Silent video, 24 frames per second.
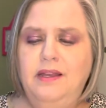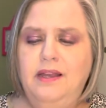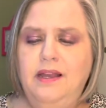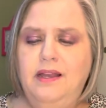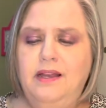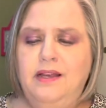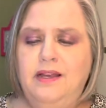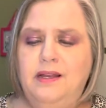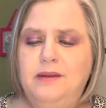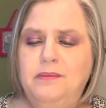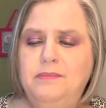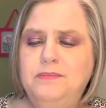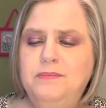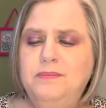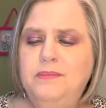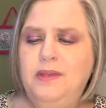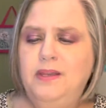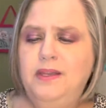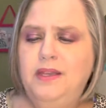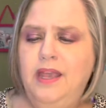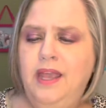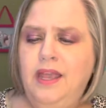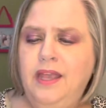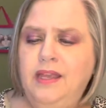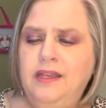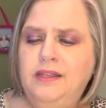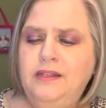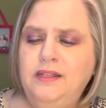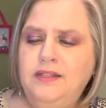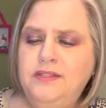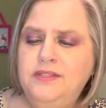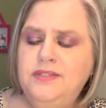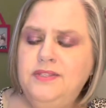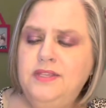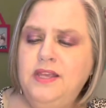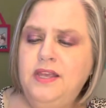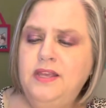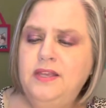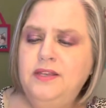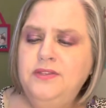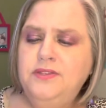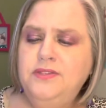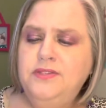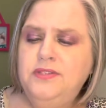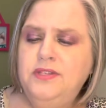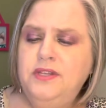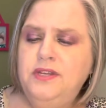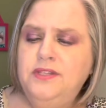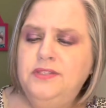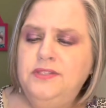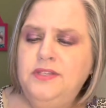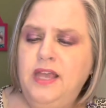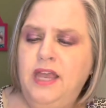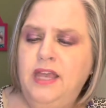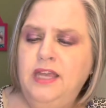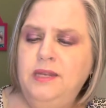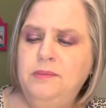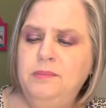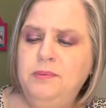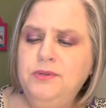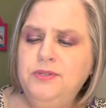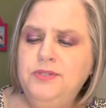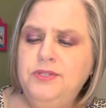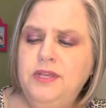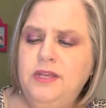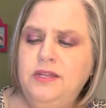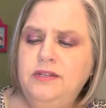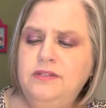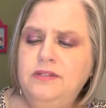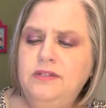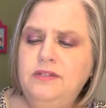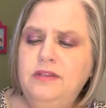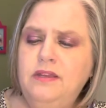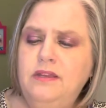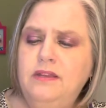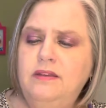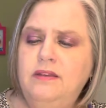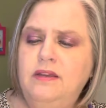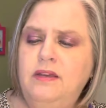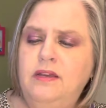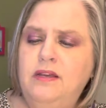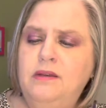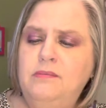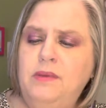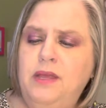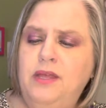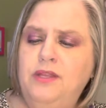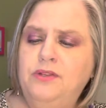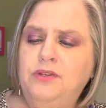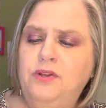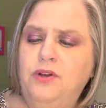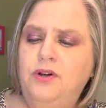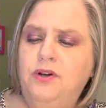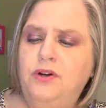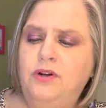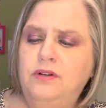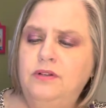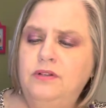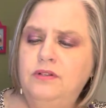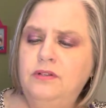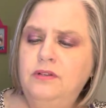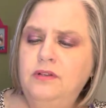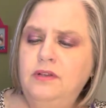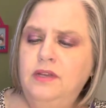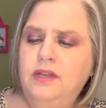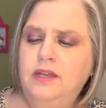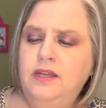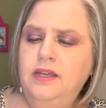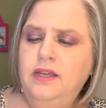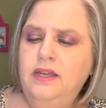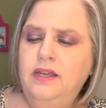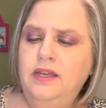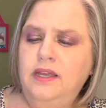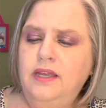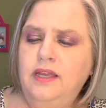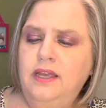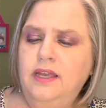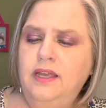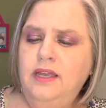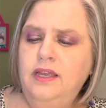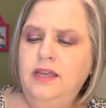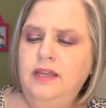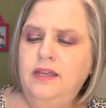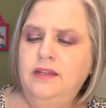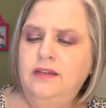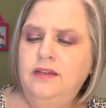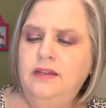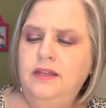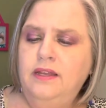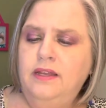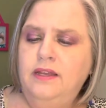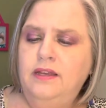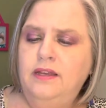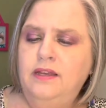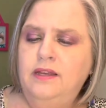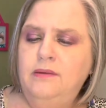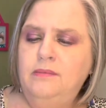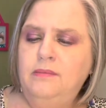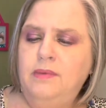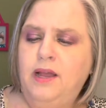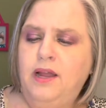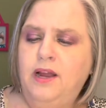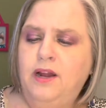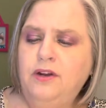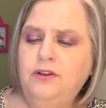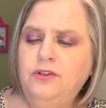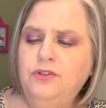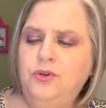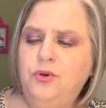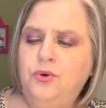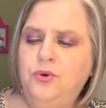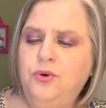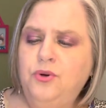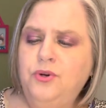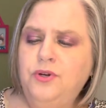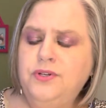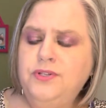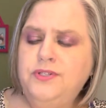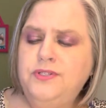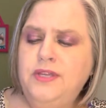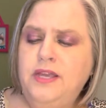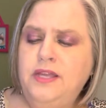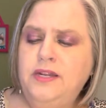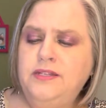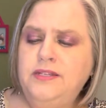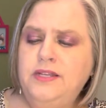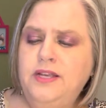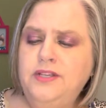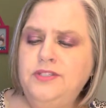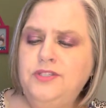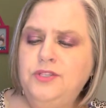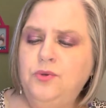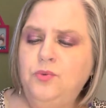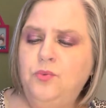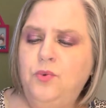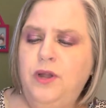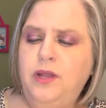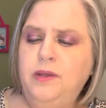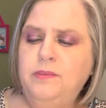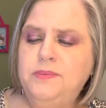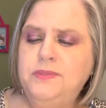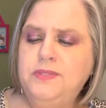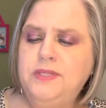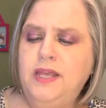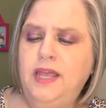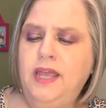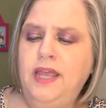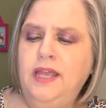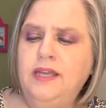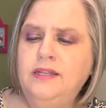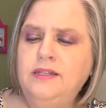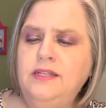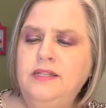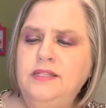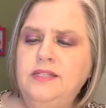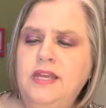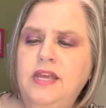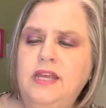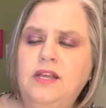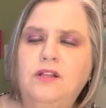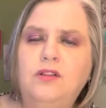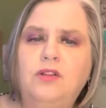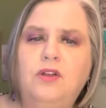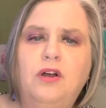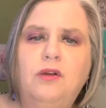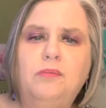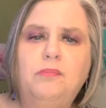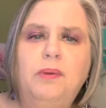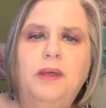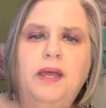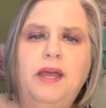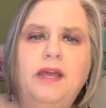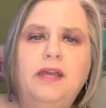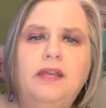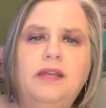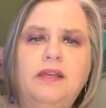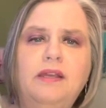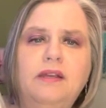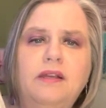And it says that it's 80% alcohol and hardcore sanitizing wipes, handy take-along pack.